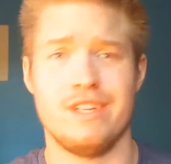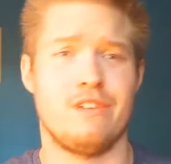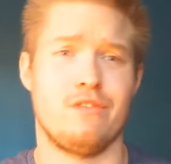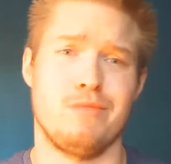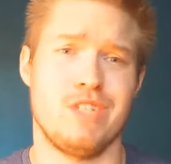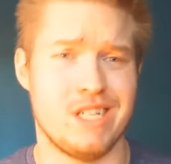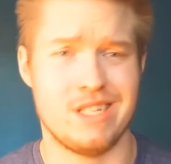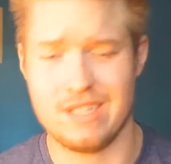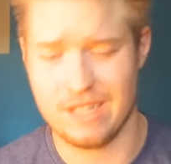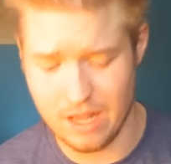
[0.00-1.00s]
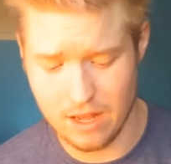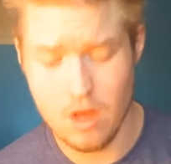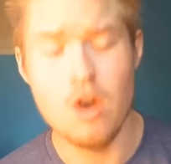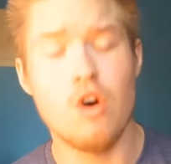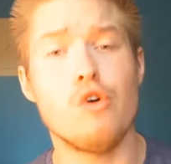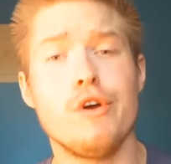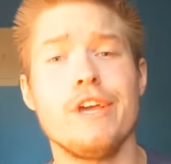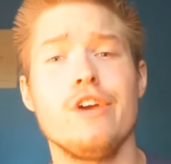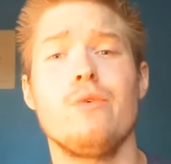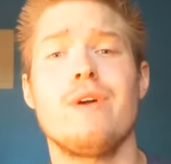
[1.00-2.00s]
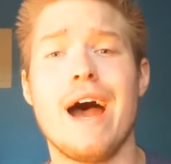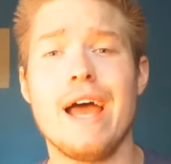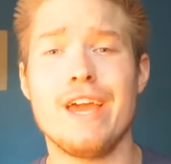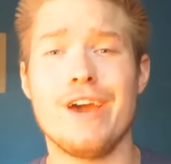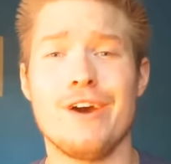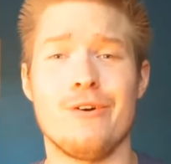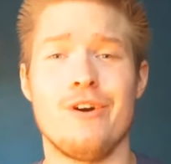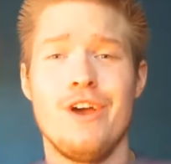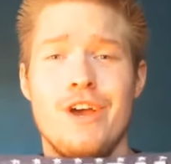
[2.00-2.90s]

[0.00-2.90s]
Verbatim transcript: you can get it from GNC, or you can go where I go.